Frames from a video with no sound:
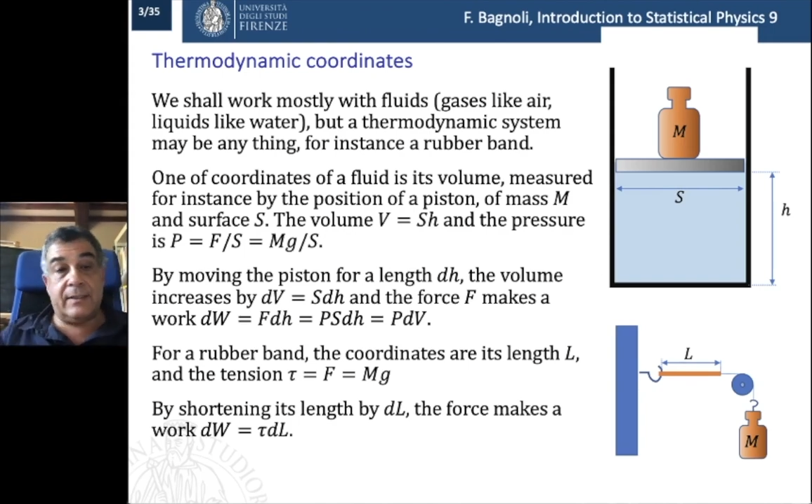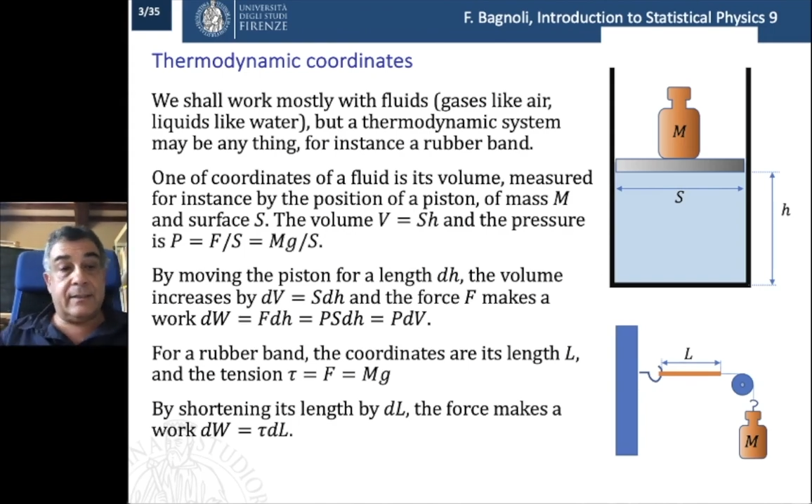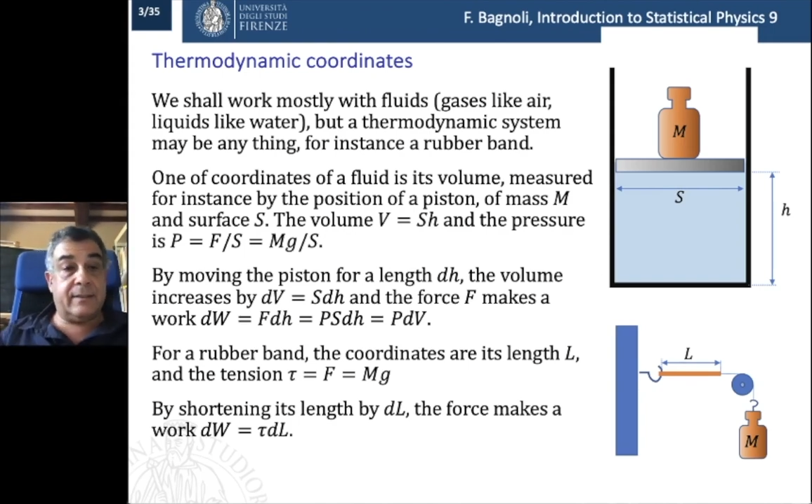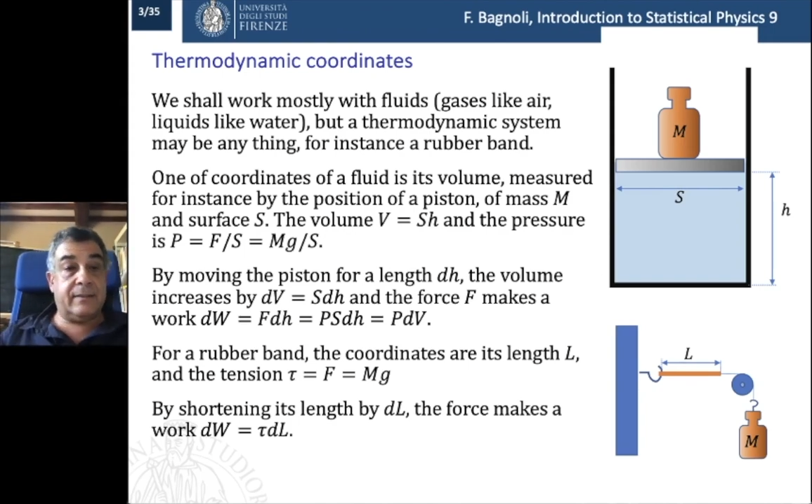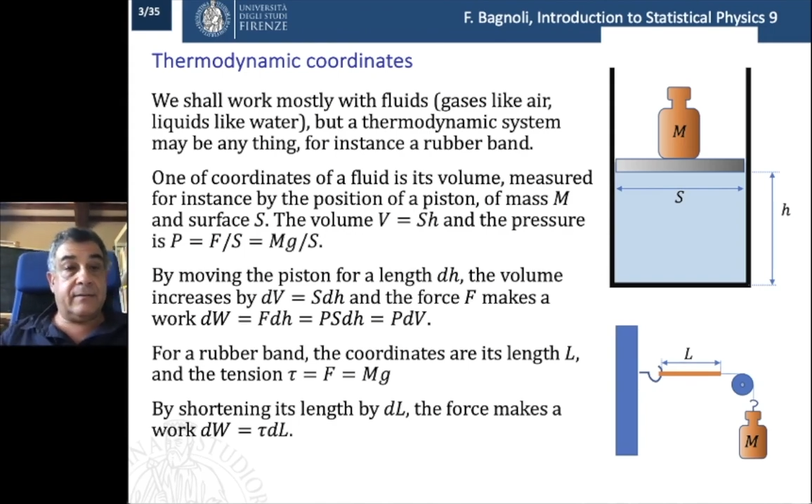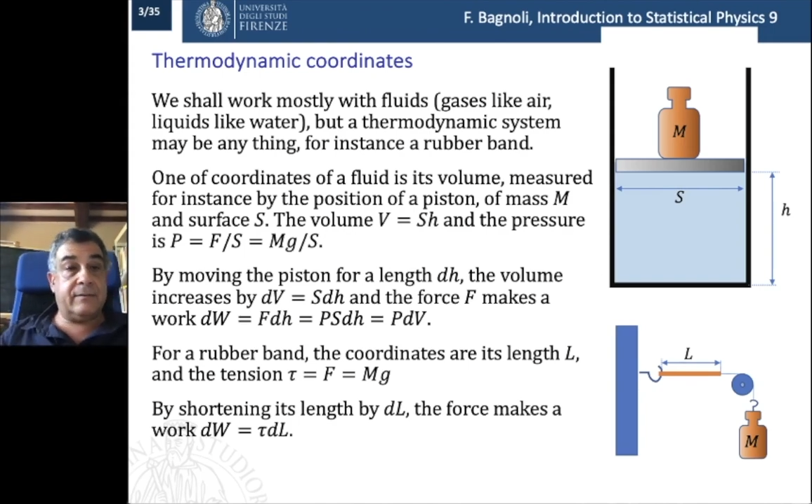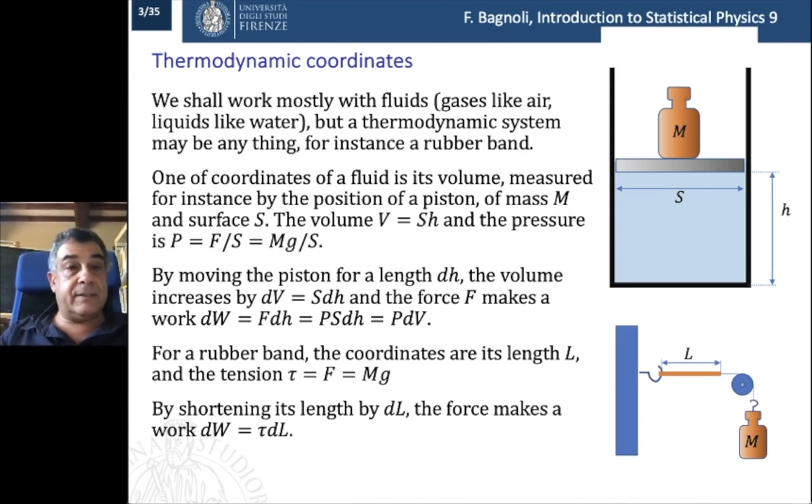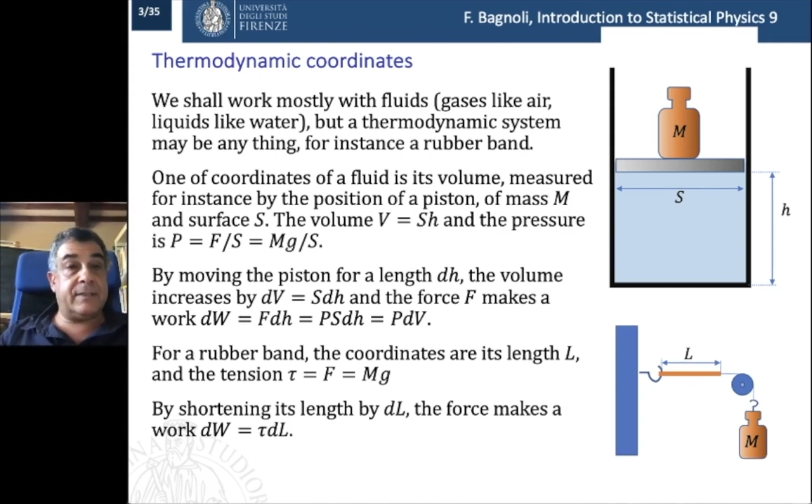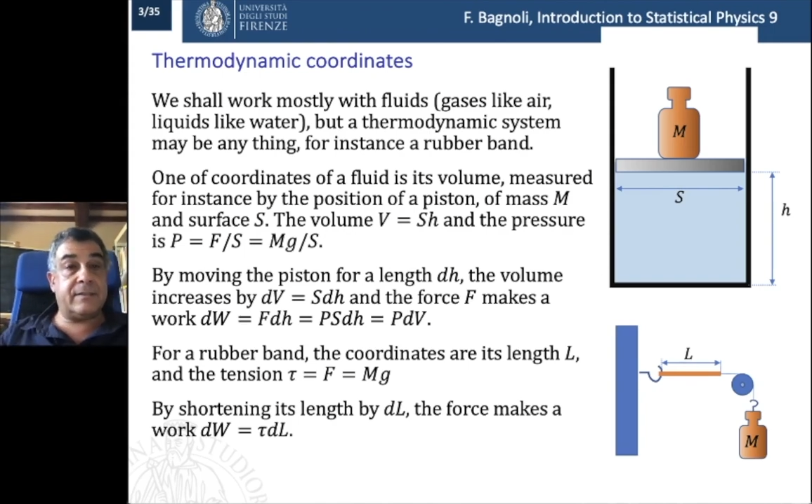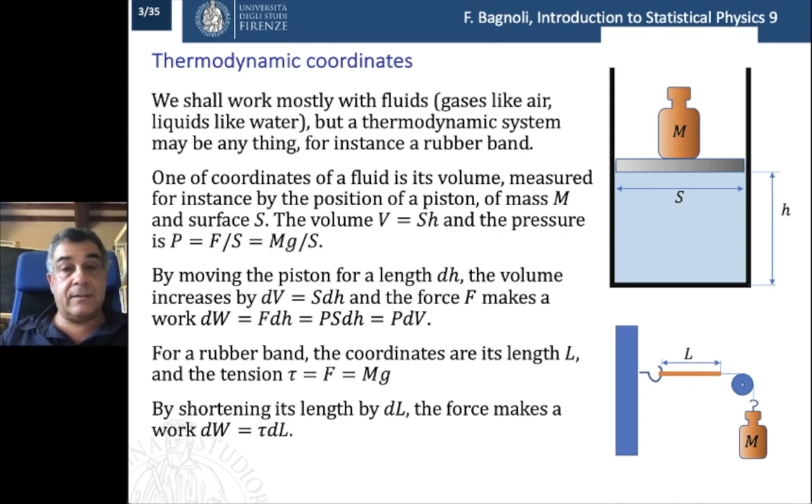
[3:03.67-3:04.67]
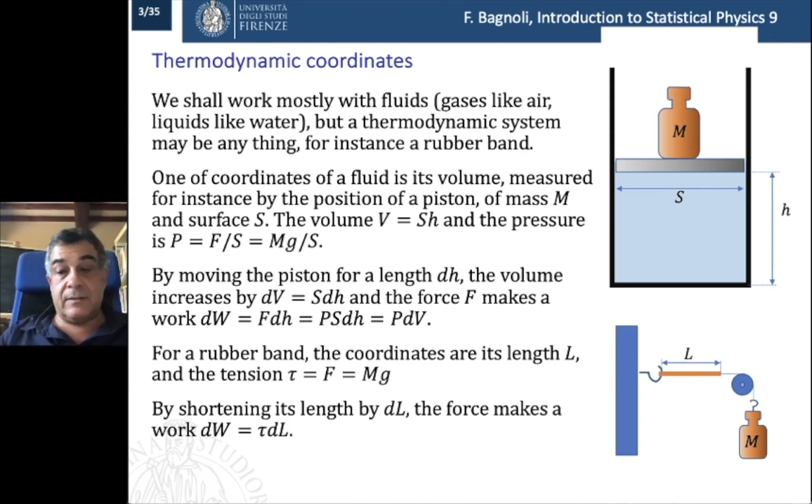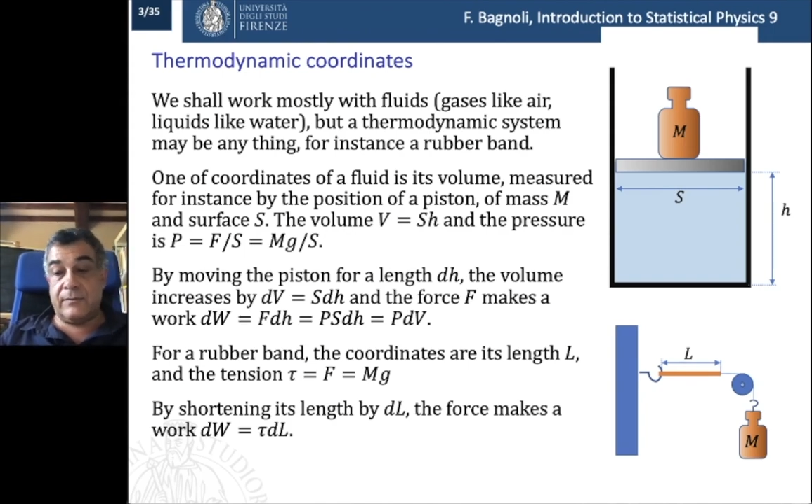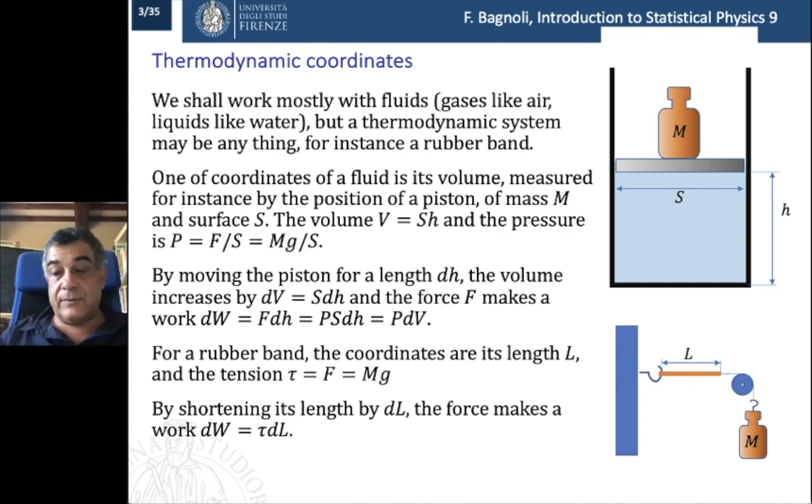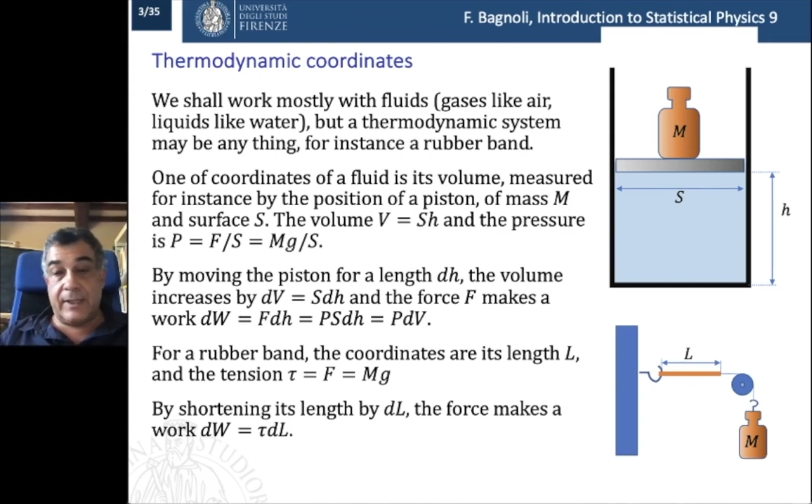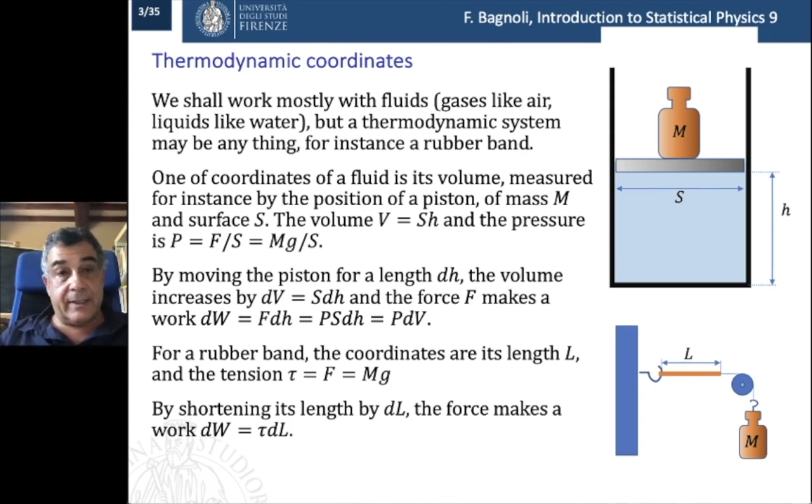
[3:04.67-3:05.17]
increase of
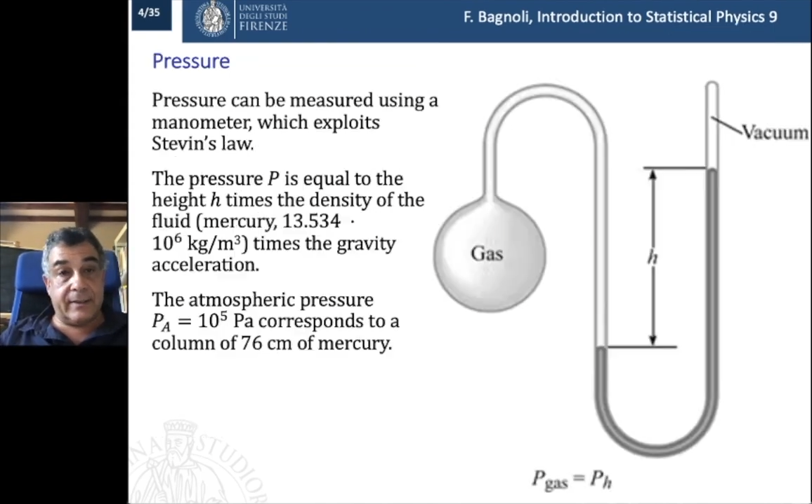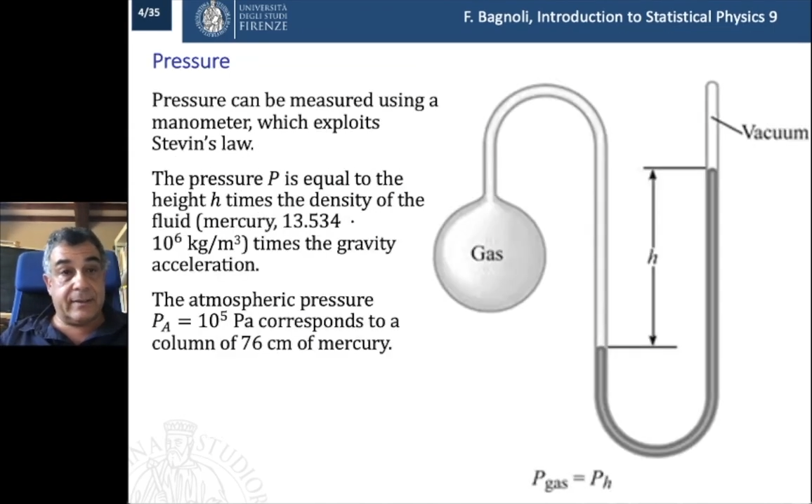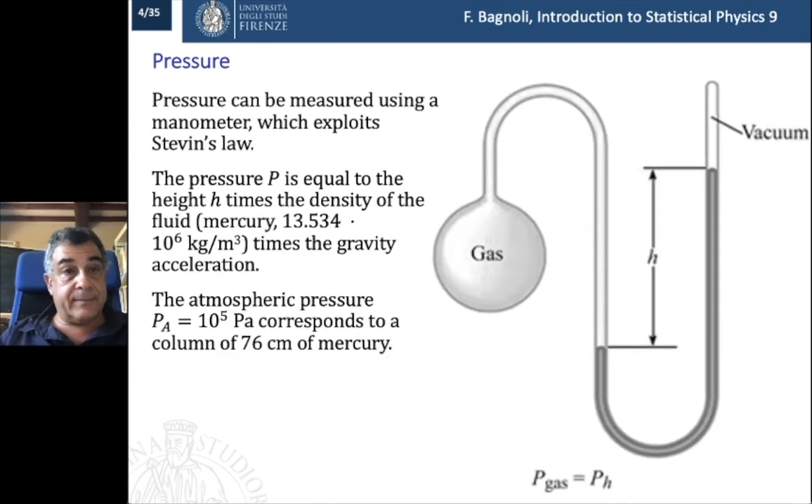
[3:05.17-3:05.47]
length.